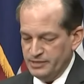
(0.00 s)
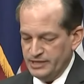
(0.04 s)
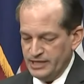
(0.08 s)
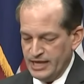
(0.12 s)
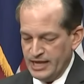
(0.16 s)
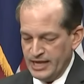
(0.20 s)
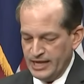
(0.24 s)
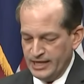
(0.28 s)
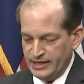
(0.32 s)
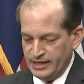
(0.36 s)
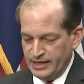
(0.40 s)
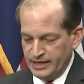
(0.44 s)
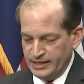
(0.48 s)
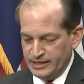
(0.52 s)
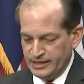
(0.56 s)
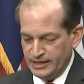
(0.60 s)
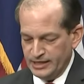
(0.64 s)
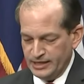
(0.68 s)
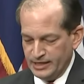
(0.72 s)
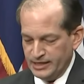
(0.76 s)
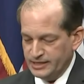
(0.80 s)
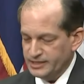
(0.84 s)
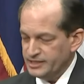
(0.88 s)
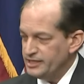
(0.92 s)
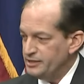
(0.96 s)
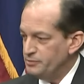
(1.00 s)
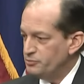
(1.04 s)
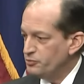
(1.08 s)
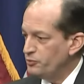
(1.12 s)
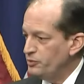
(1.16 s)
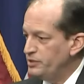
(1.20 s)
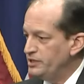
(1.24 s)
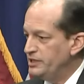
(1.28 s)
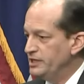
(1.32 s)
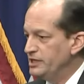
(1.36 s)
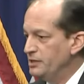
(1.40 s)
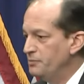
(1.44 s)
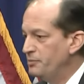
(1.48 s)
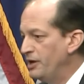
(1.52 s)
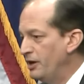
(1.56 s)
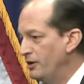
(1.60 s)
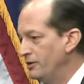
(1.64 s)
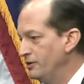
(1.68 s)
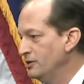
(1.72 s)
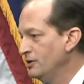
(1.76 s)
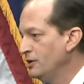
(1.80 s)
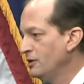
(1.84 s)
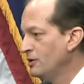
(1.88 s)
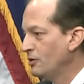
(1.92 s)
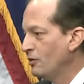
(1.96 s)
me add, I keep reading
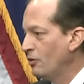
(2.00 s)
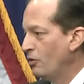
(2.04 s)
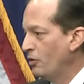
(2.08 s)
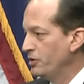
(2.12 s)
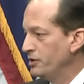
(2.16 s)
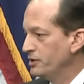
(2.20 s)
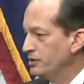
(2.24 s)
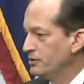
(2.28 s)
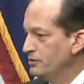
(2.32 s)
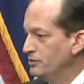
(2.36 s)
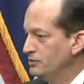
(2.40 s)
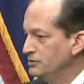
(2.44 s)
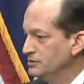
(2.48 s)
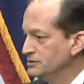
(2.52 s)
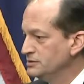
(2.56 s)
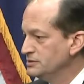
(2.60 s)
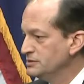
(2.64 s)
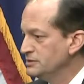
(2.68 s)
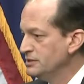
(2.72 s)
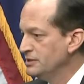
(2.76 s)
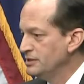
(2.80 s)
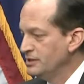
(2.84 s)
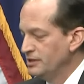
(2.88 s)
about articles